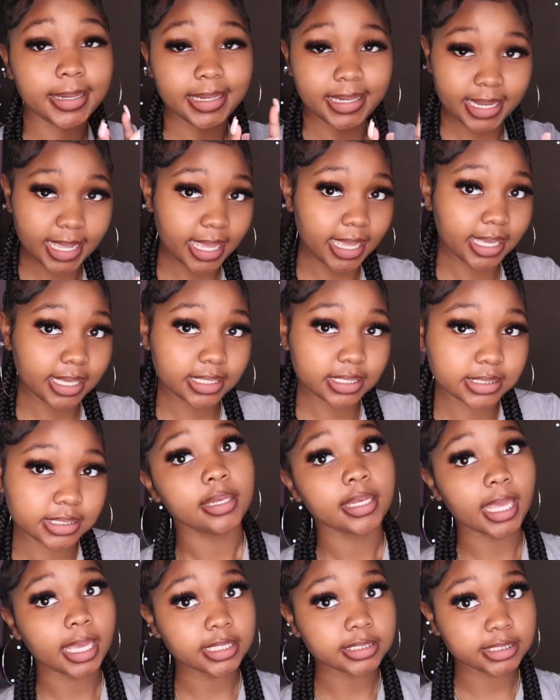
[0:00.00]
next
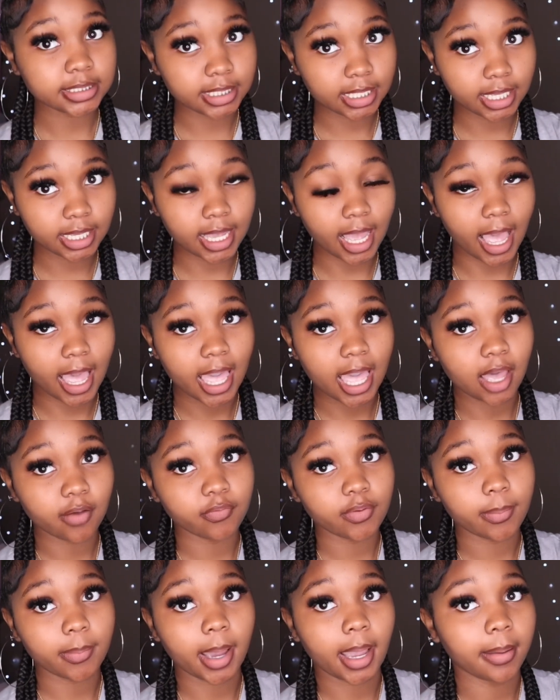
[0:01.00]
next thing i
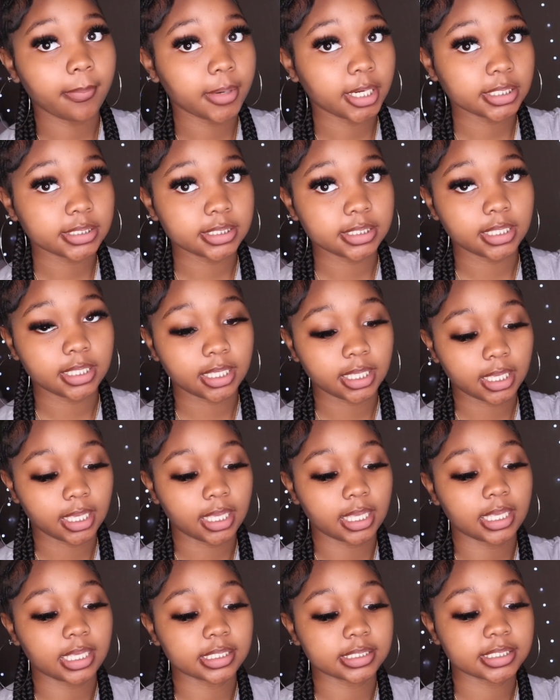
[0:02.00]
have in my emergency
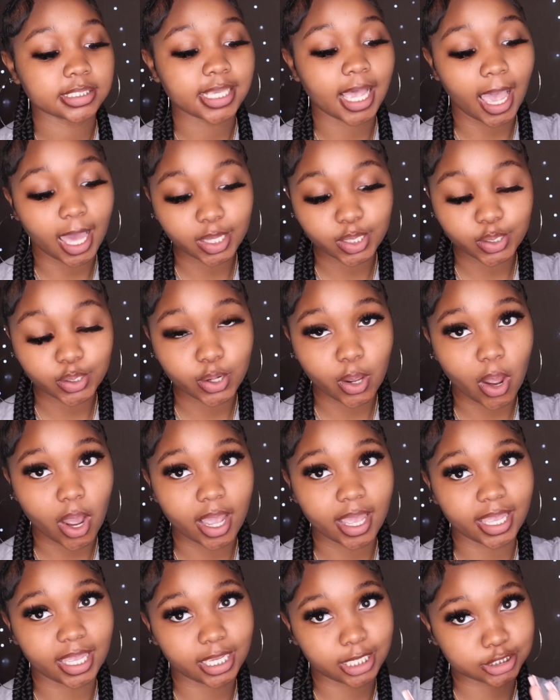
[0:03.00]
kit is
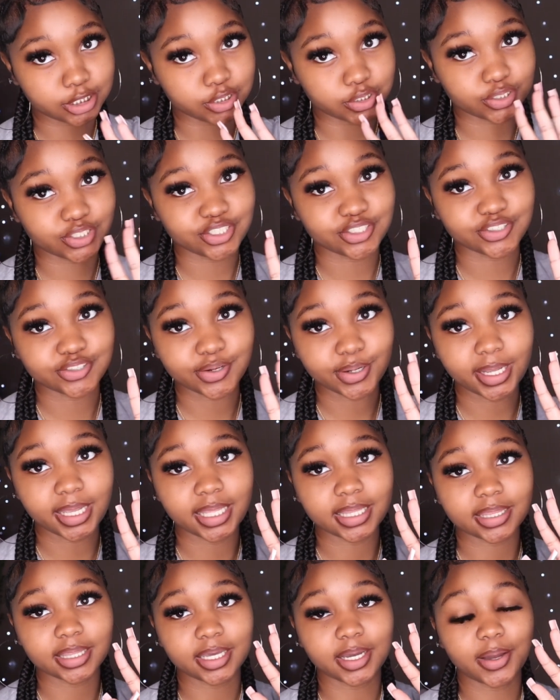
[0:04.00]
tylenol extra
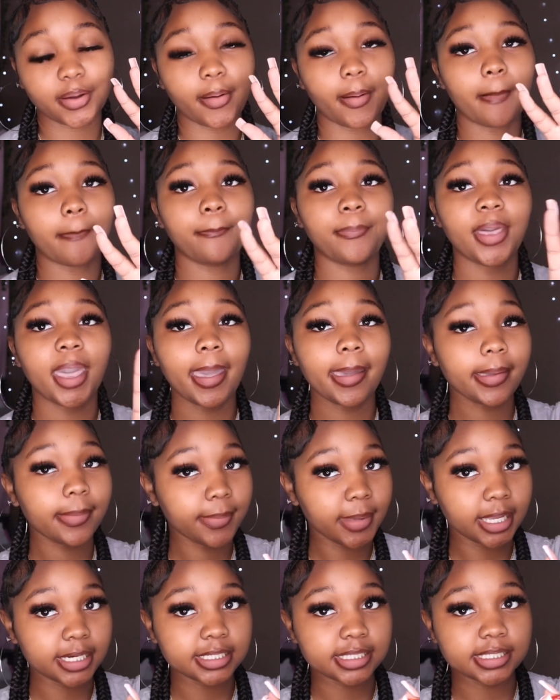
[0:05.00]
strength uh
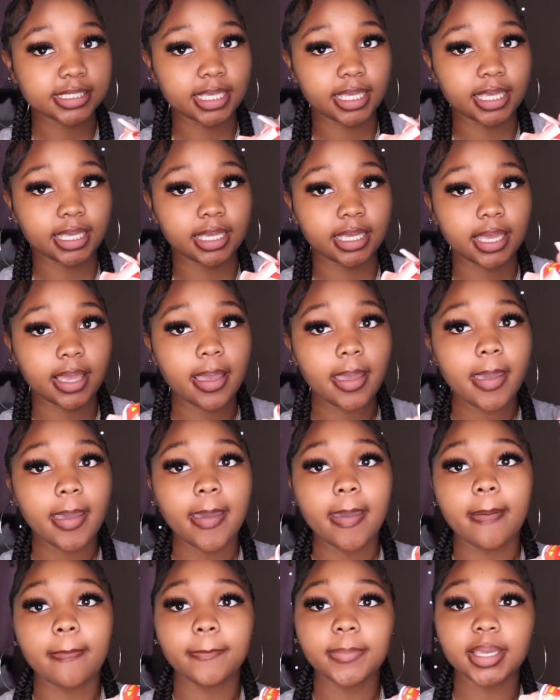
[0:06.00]
pain
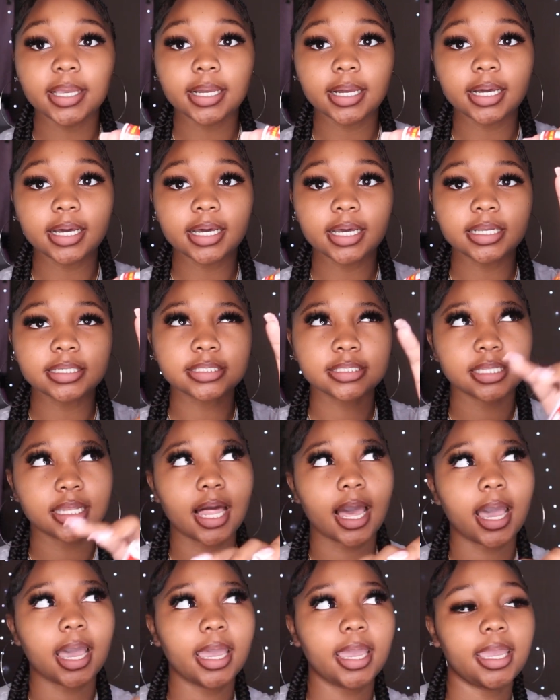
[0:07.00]
medicine because
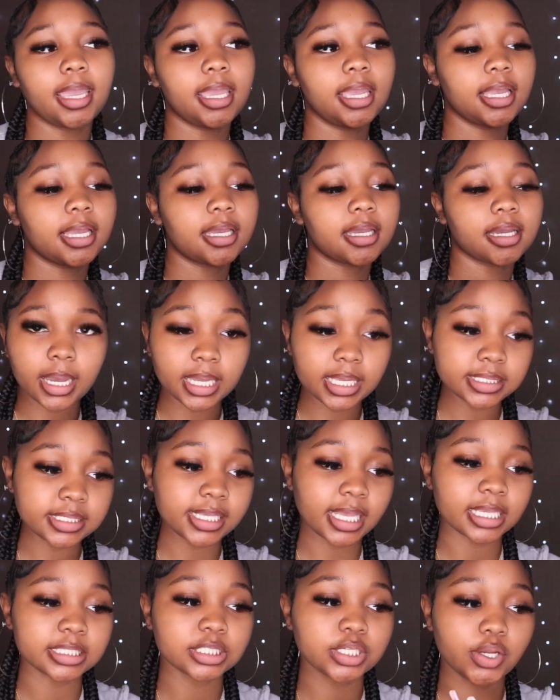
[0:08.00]
like us
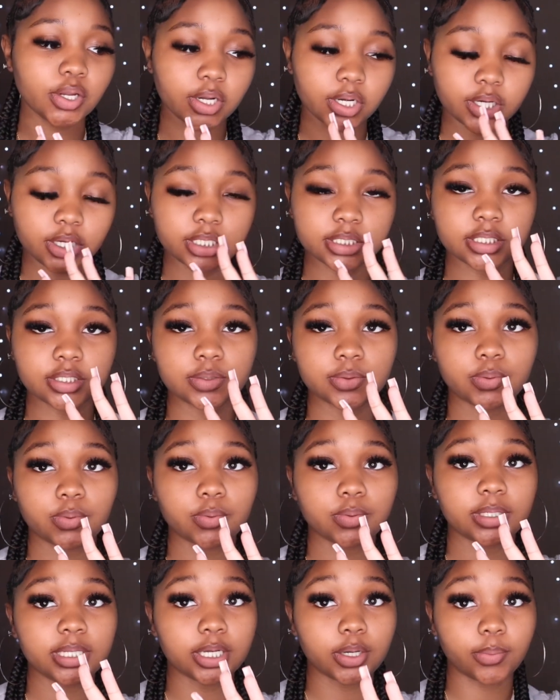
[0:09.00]
as girls
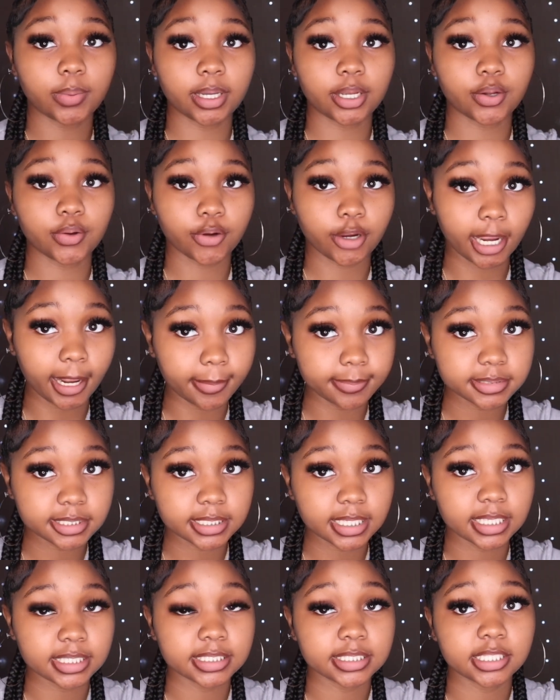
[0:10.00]
who deal with cramps
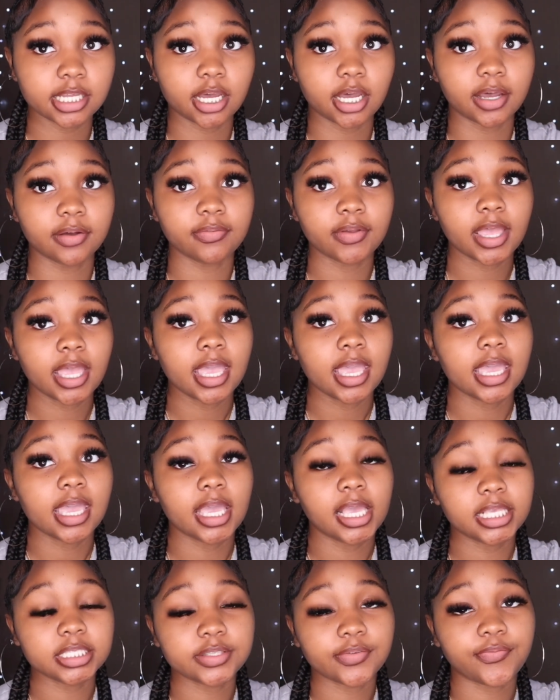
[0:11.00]
and stuff
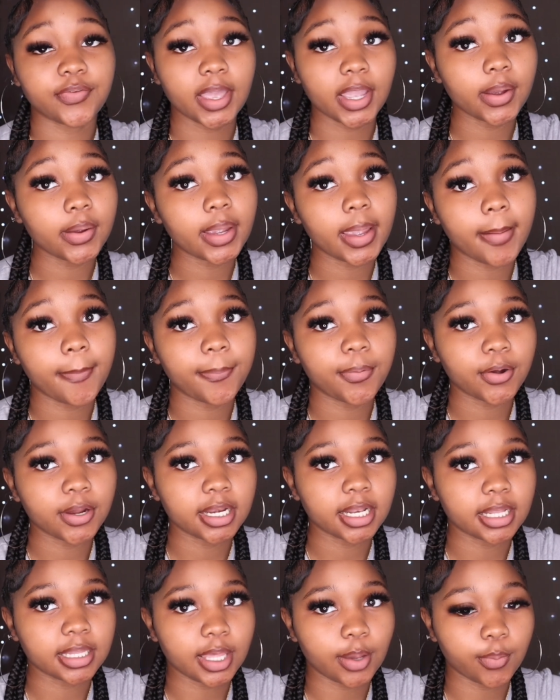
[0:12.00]
it's very
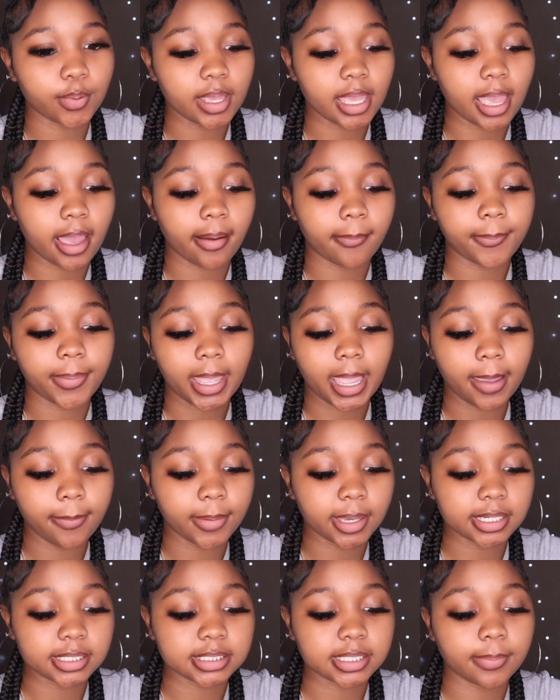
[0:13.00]
important that we have pain
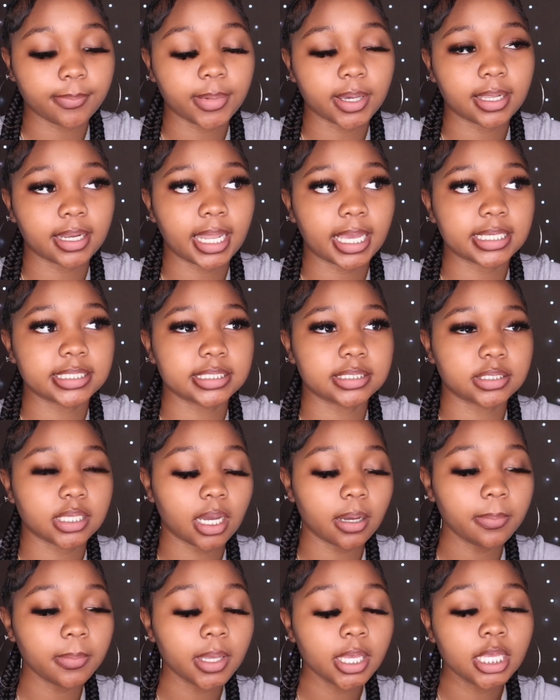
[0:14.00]
medicine, but like
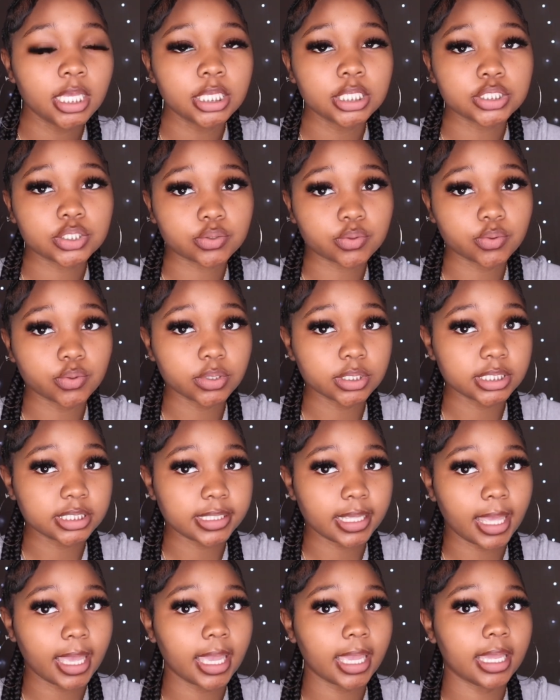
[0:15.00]
some schools
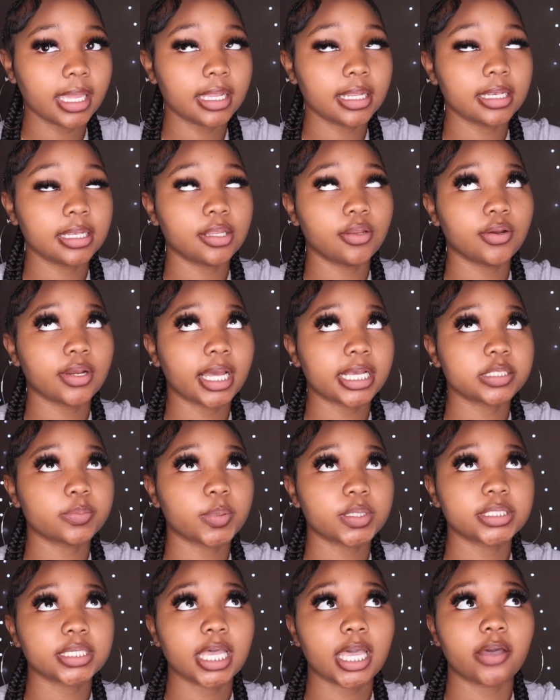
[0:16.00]
say you're not
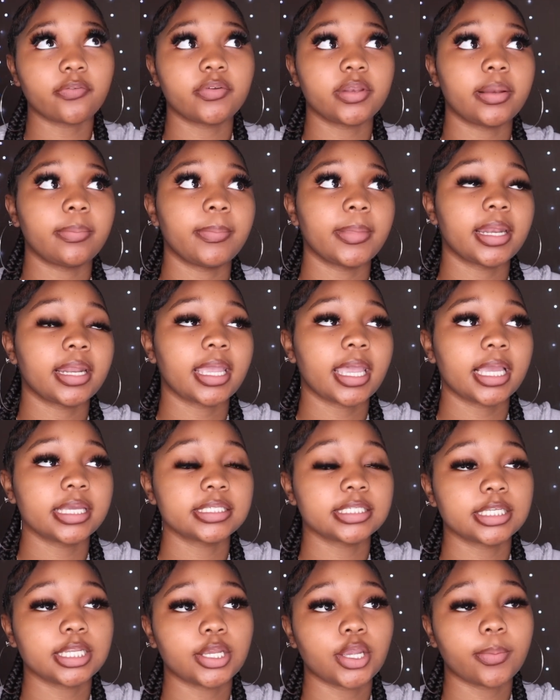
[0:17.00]
supposed to have any
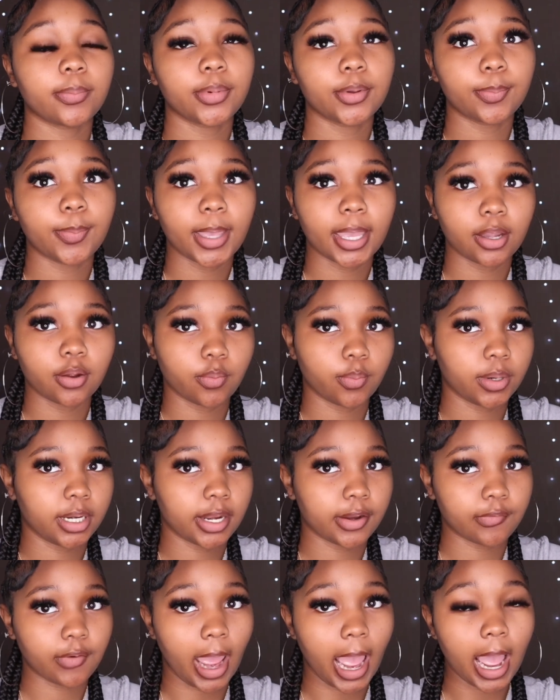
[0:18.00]
medication in your book bag or
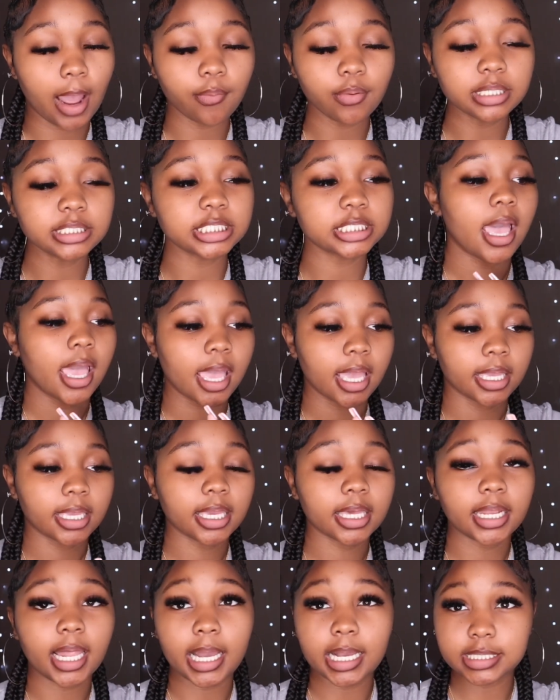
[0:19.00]
whatever. I would
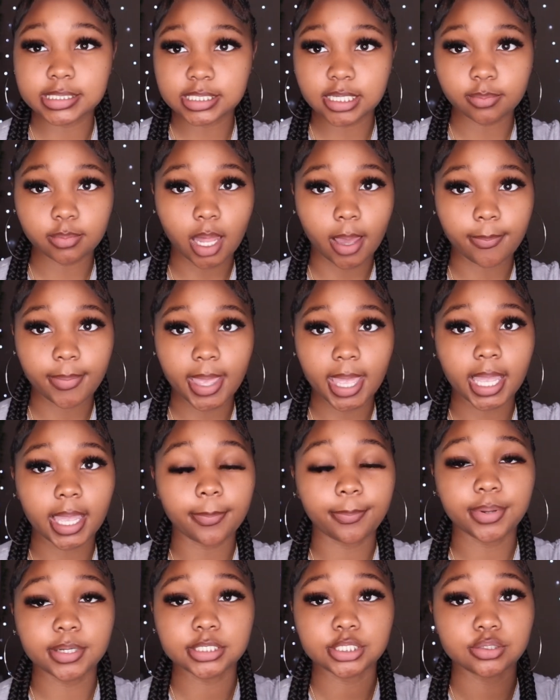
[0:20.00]
get like a Ziploc bag
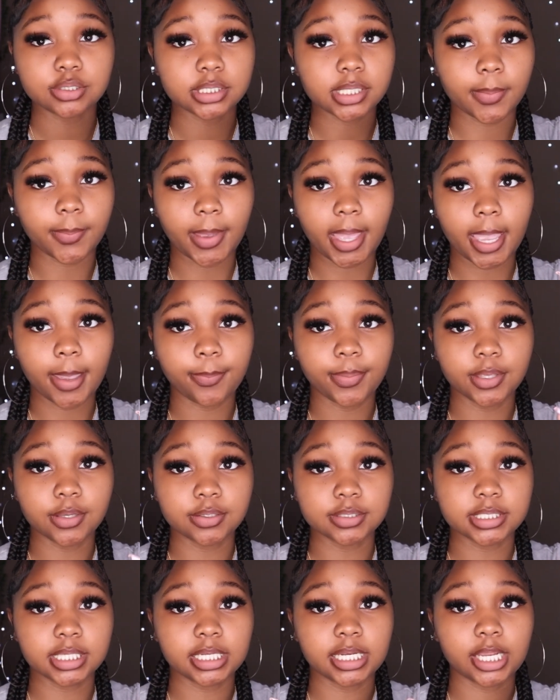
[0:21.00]
and put you some pain
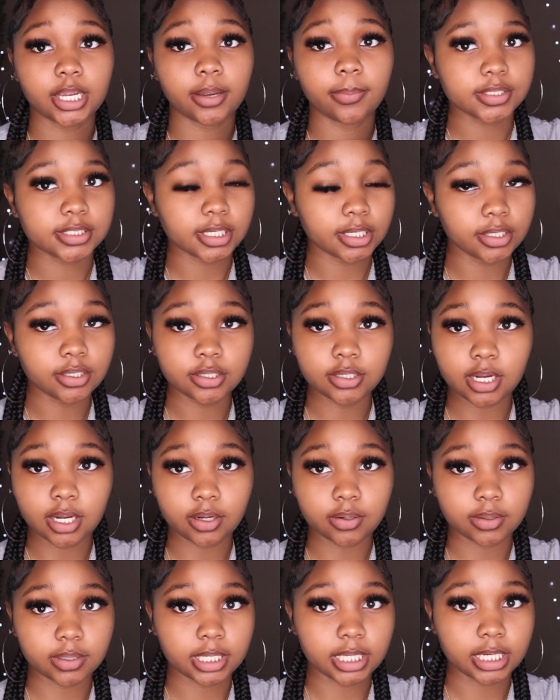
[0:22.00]
pills in there so you
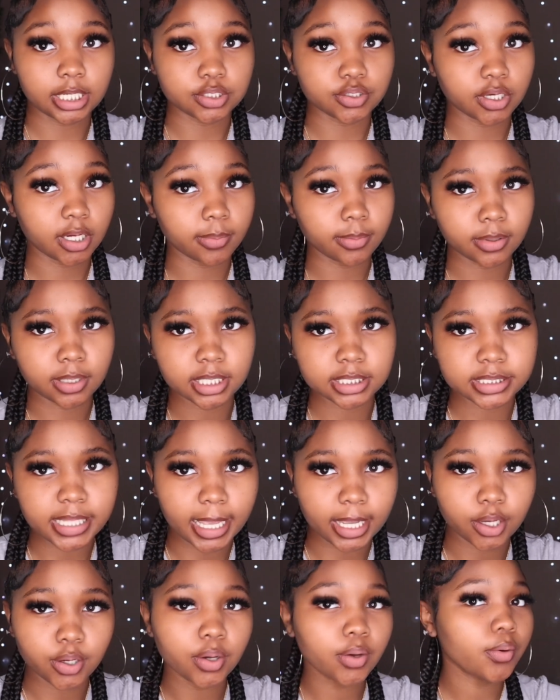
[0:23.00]
don't get in trouble because
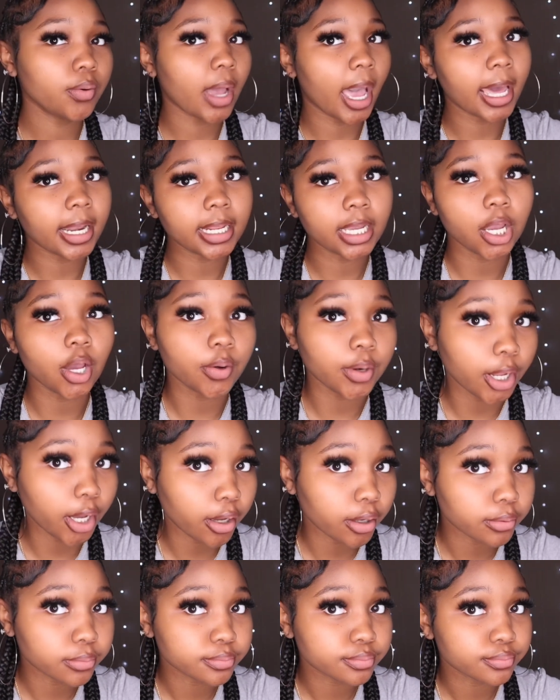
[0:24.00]
like who, how they gonna
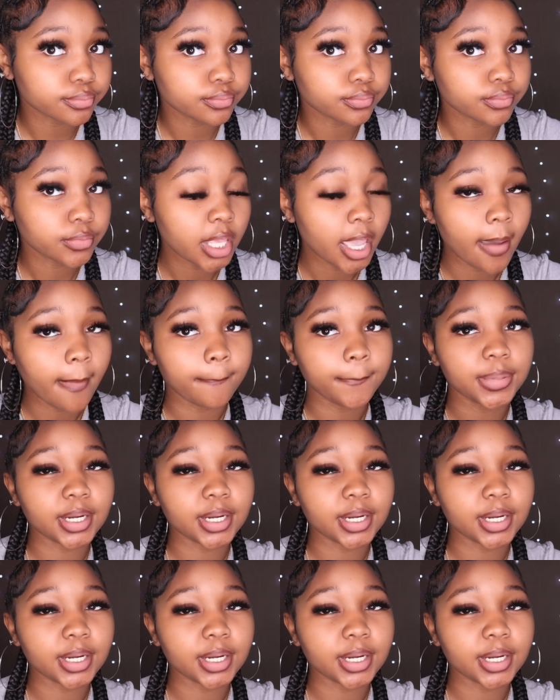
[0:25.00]
know?